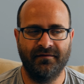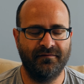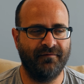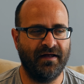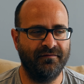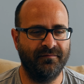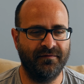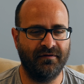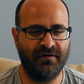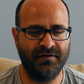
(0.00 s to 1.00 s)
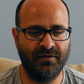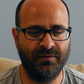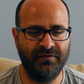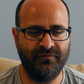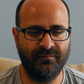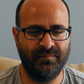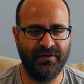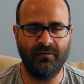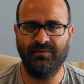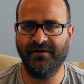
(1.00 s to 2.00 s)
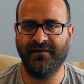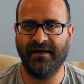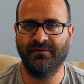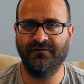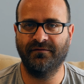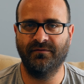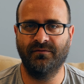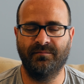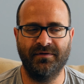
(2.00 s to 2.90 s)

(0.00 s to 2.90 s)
The audio is, but I'll play that one too.